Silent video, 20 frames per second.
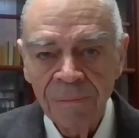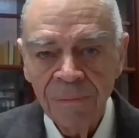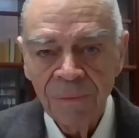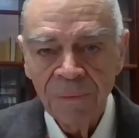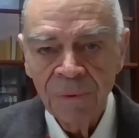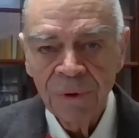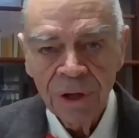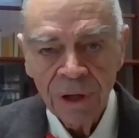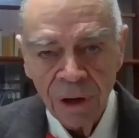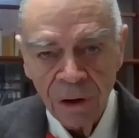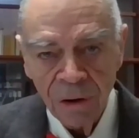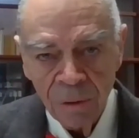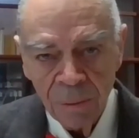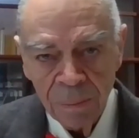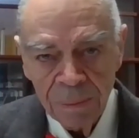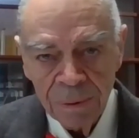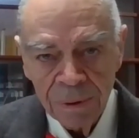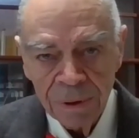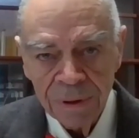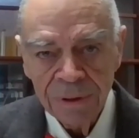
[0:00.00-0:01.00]
We're
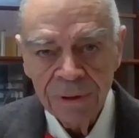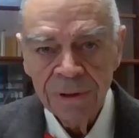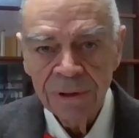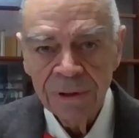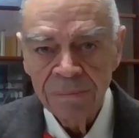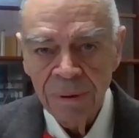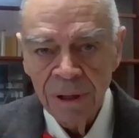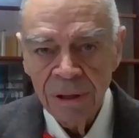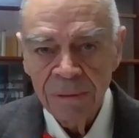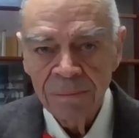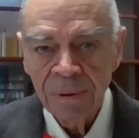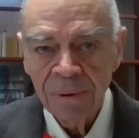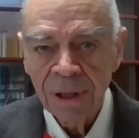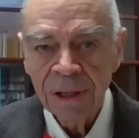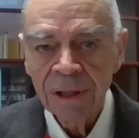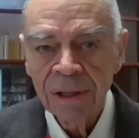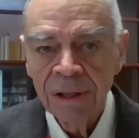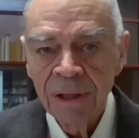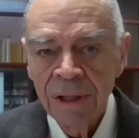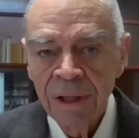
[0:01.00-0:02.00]
open to the
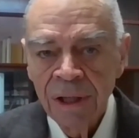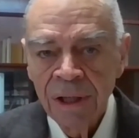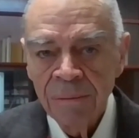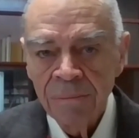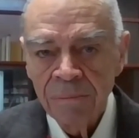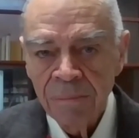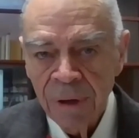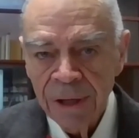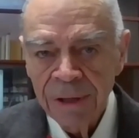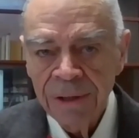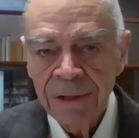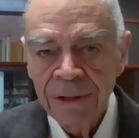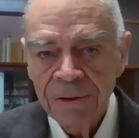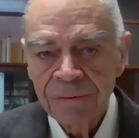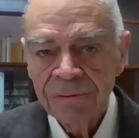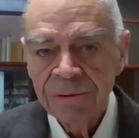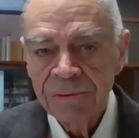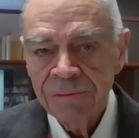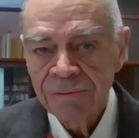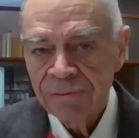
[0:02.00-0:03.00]
public Monday
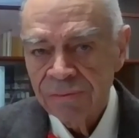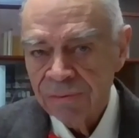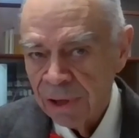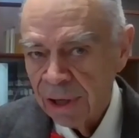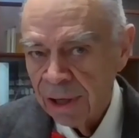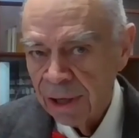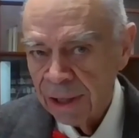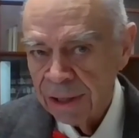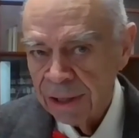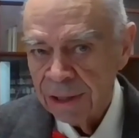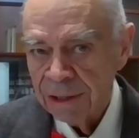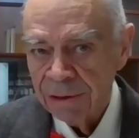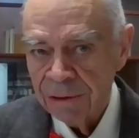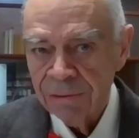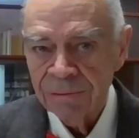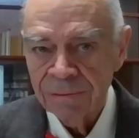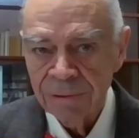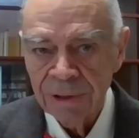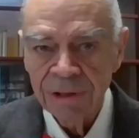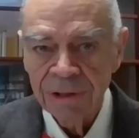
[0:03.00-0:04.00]
through Friday
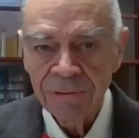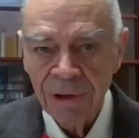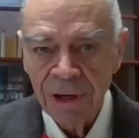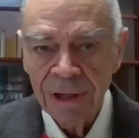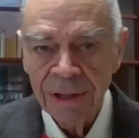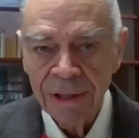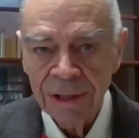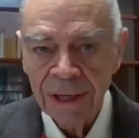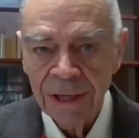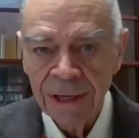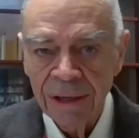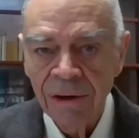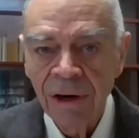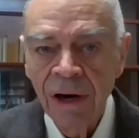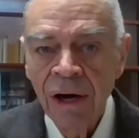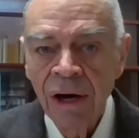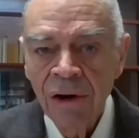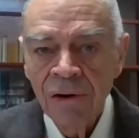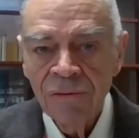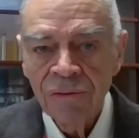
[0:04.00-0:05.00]
only right now
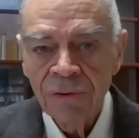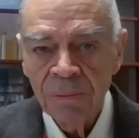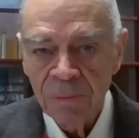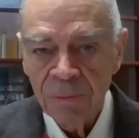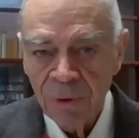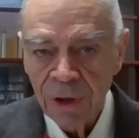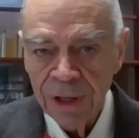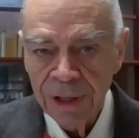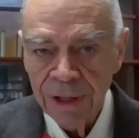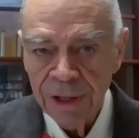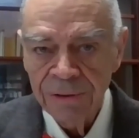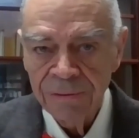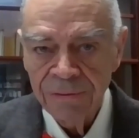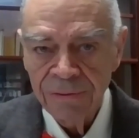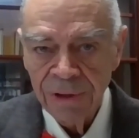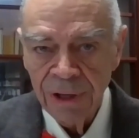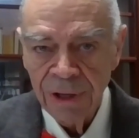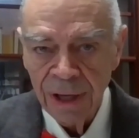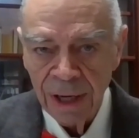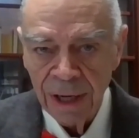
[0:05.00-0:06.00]
from 1 to
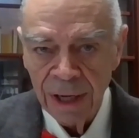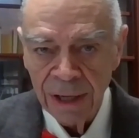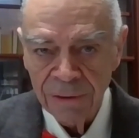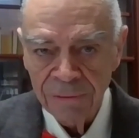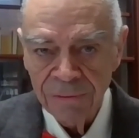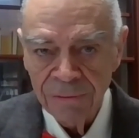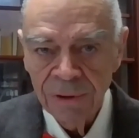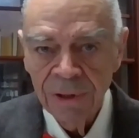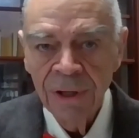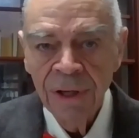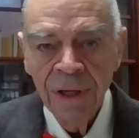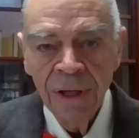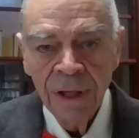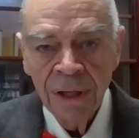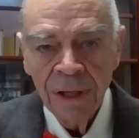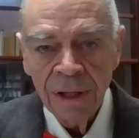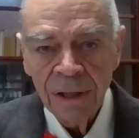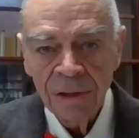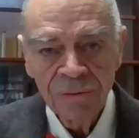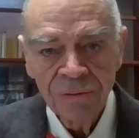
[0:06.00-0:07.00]
5.
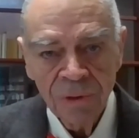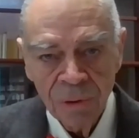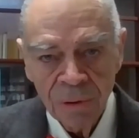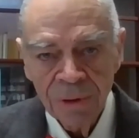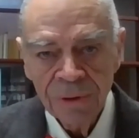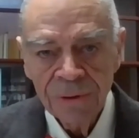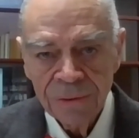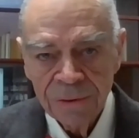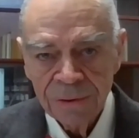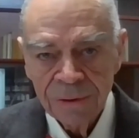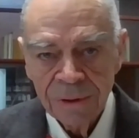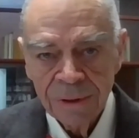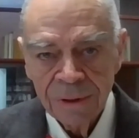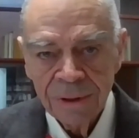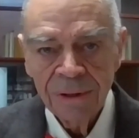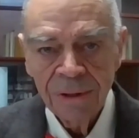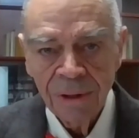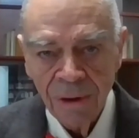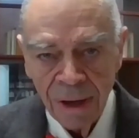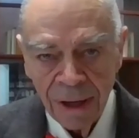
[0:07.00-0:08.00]
Of course,
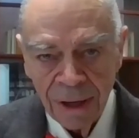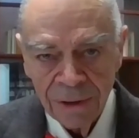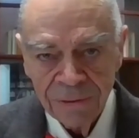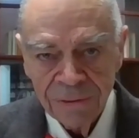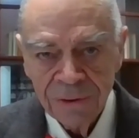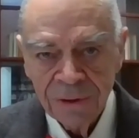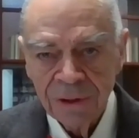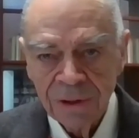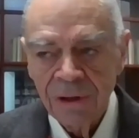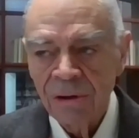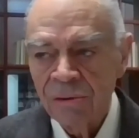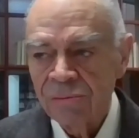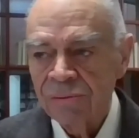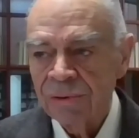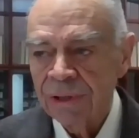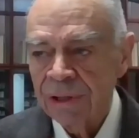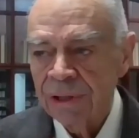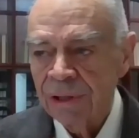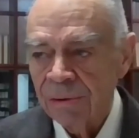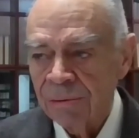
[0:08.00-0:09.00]
you know, as the
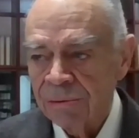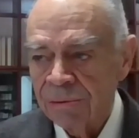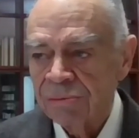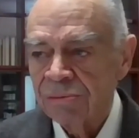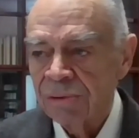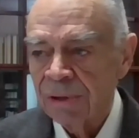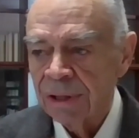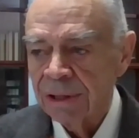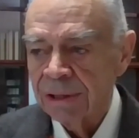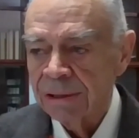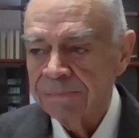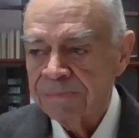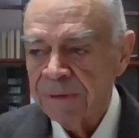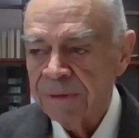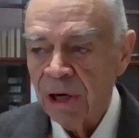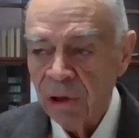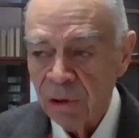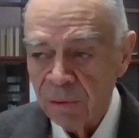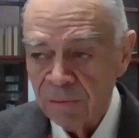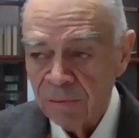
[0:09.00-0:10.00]
COVID goes away,
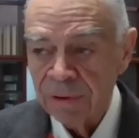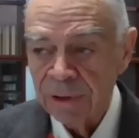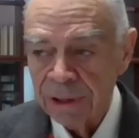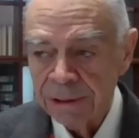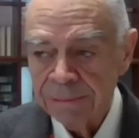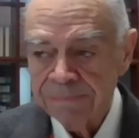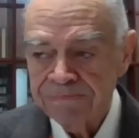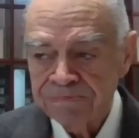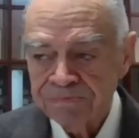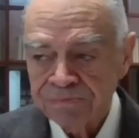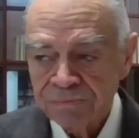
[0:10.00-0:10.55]
hopefully,